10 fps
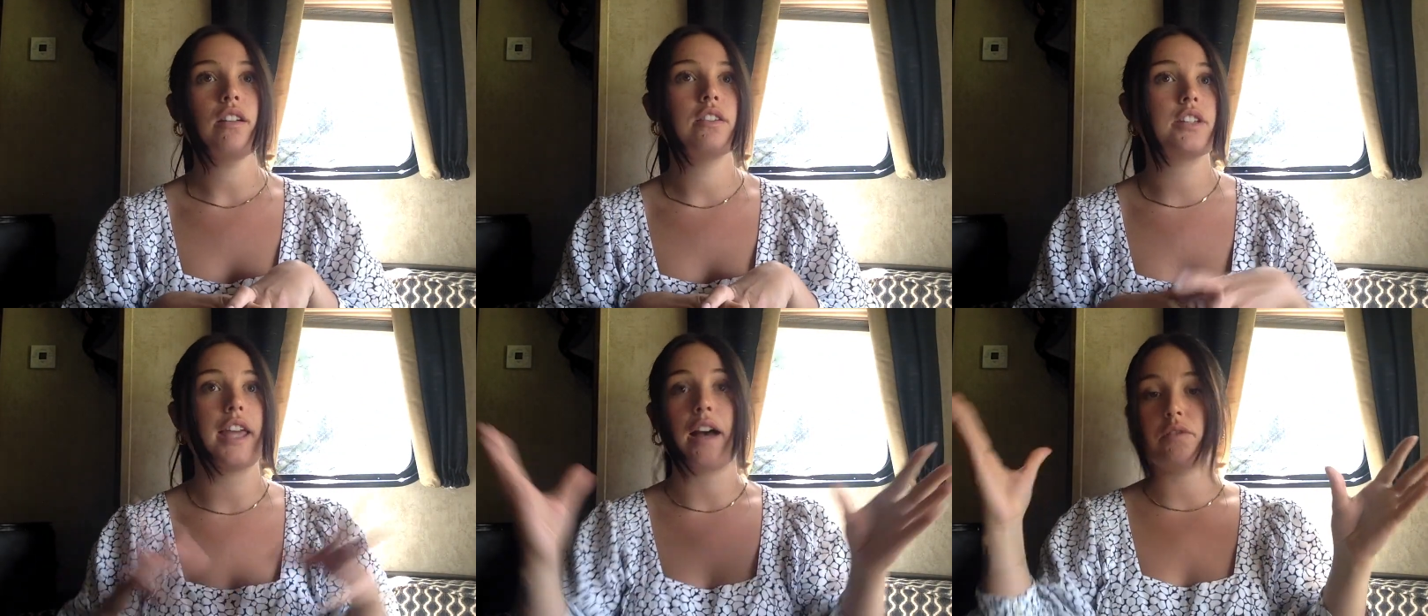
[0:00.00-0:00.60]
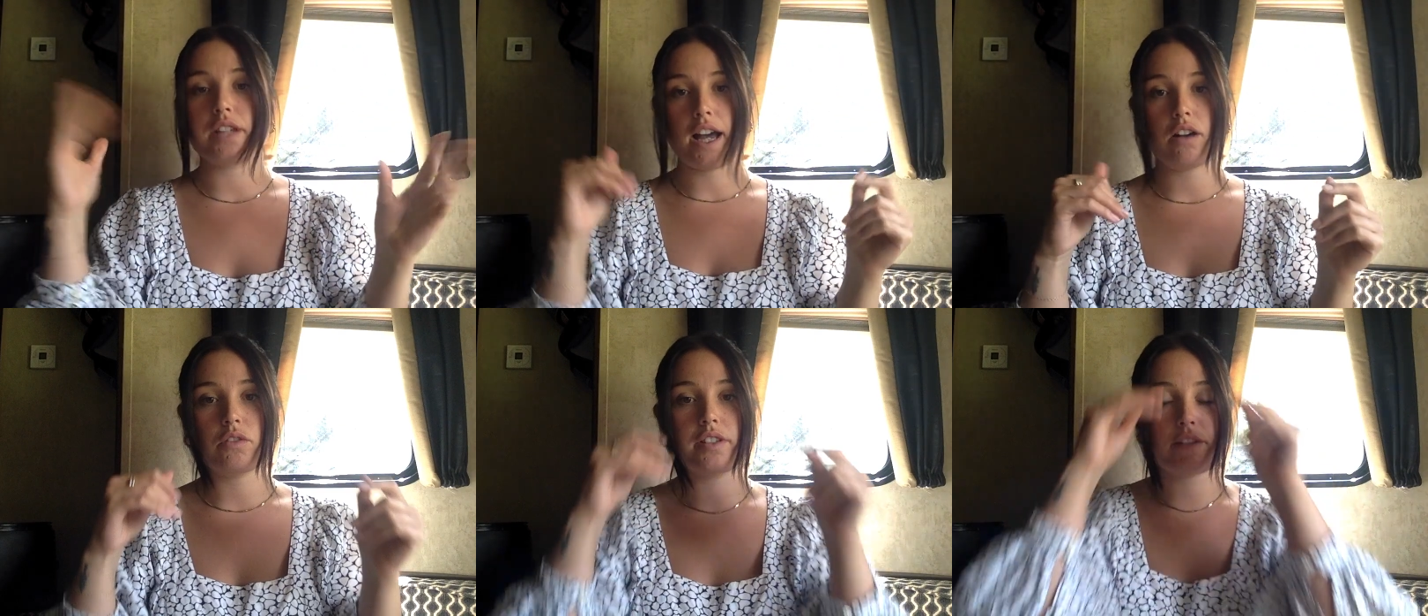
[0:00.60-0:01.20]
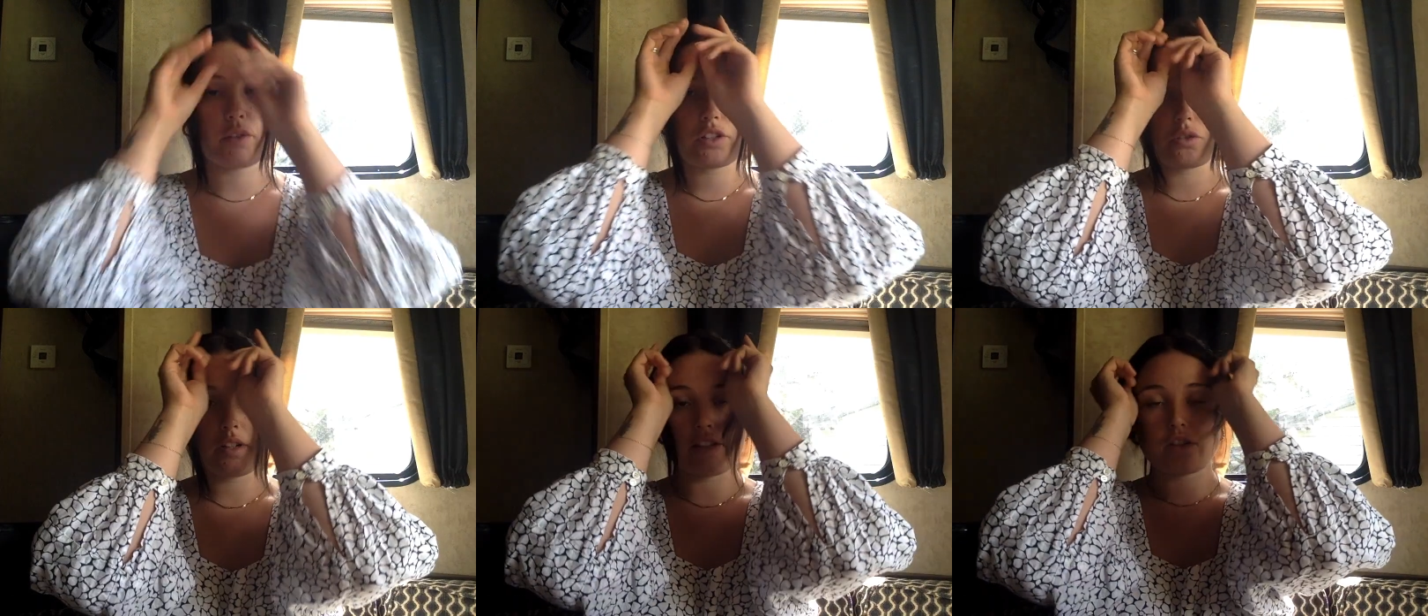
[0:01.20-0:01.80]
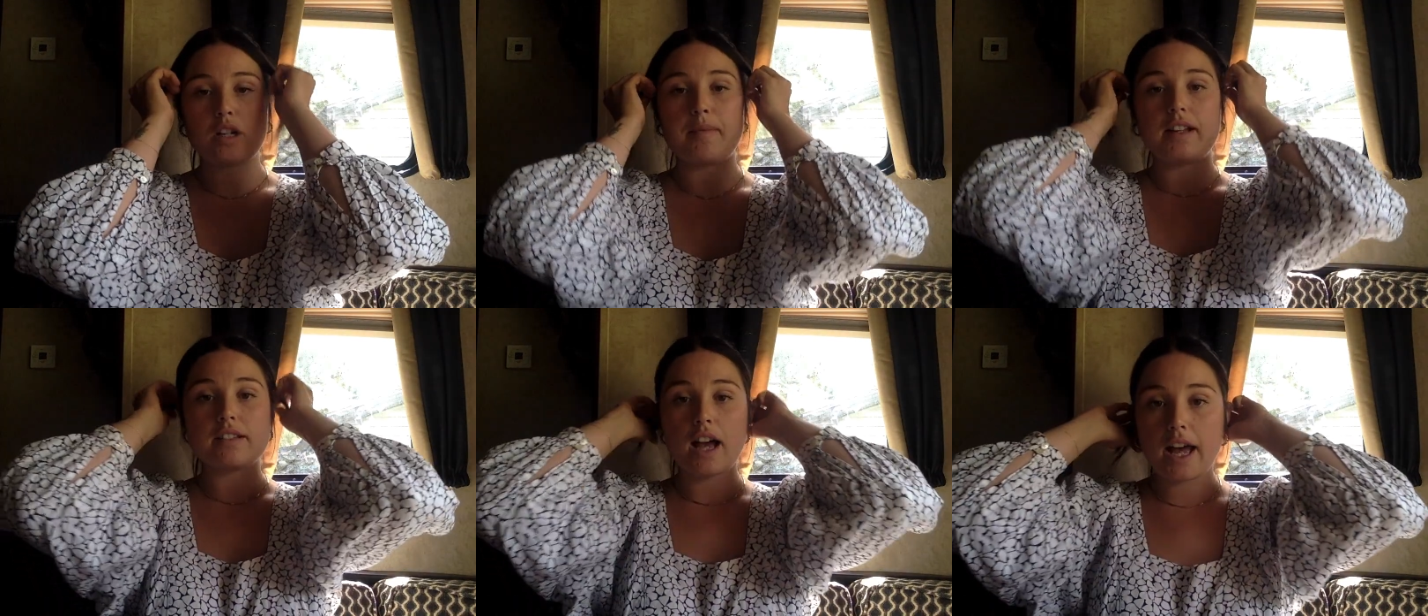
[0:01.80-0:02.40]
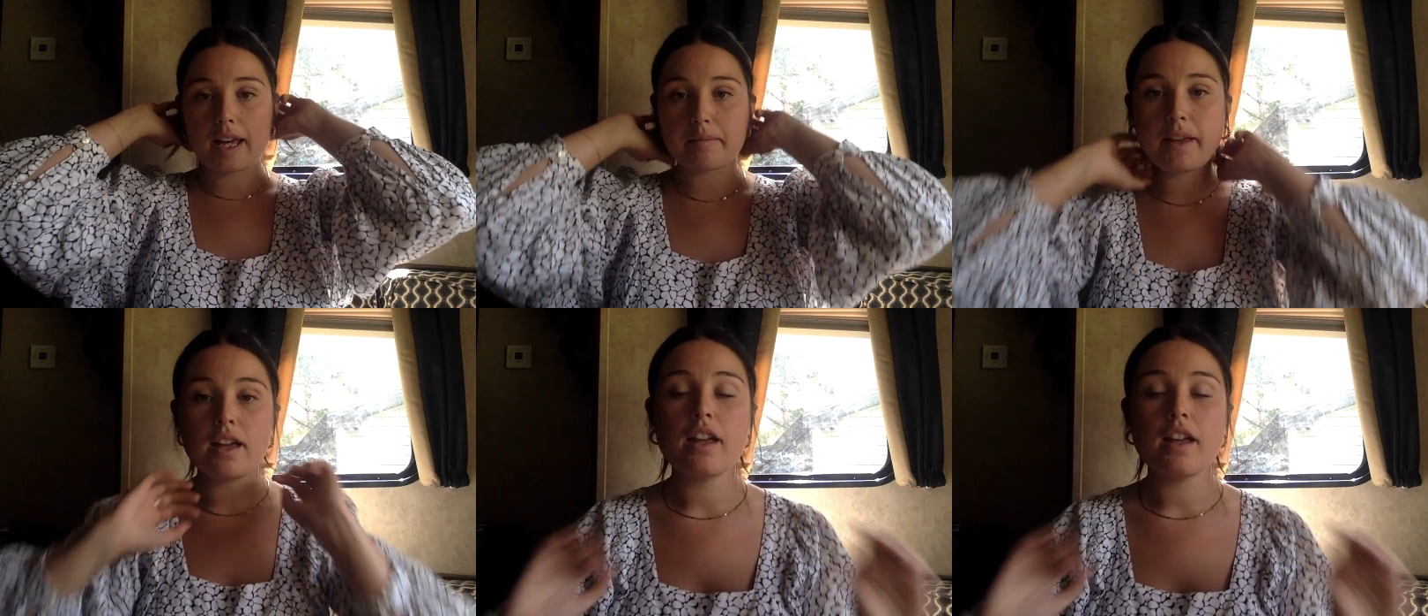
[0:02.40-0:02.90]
to count down to see if we can do it in a certain amount of time.